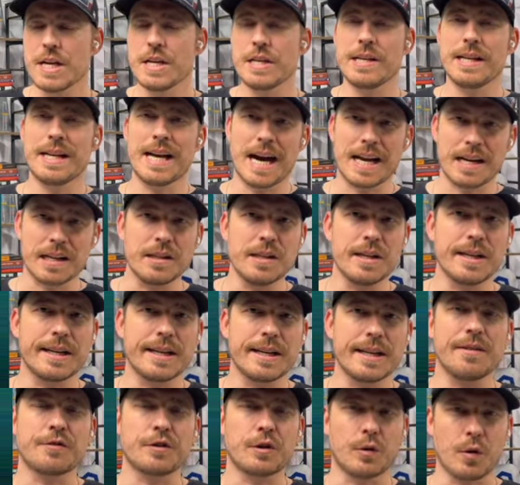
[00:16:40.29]
You got to look at
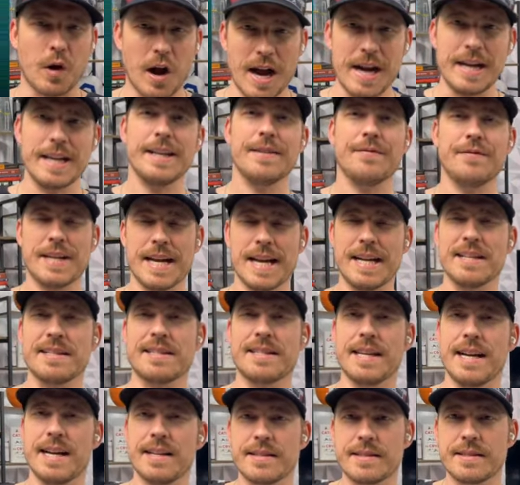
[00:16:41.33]
a variety of data
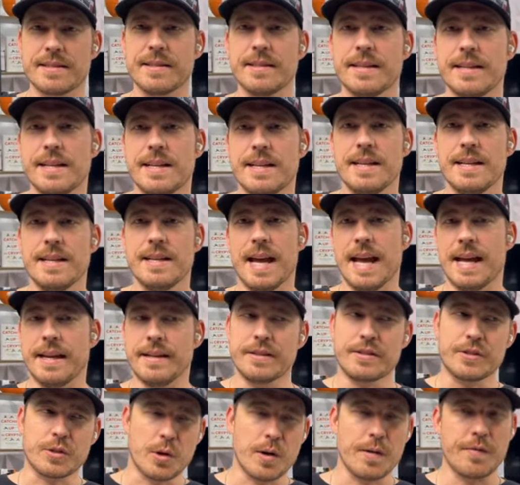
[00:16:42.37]
sets
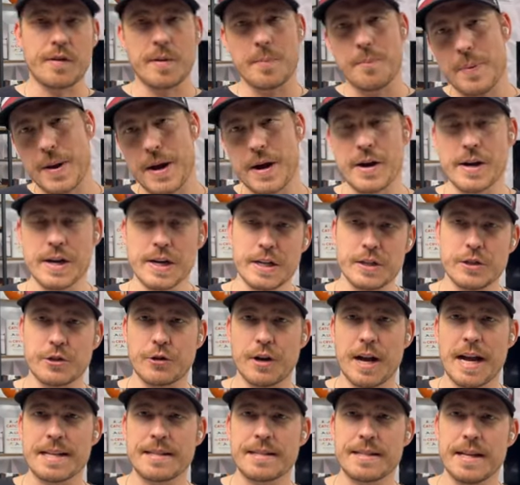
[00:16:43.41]
and sort of compare and
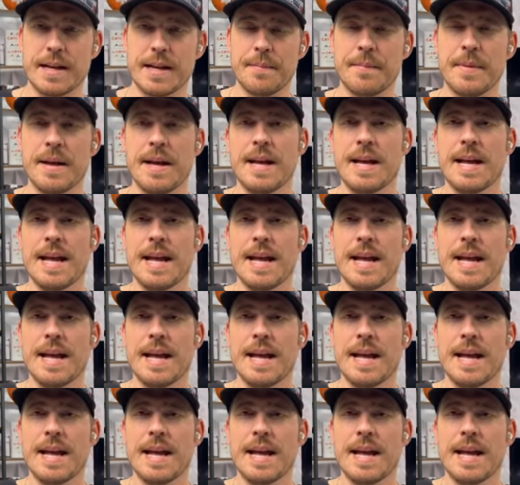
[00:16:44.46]
contrast them.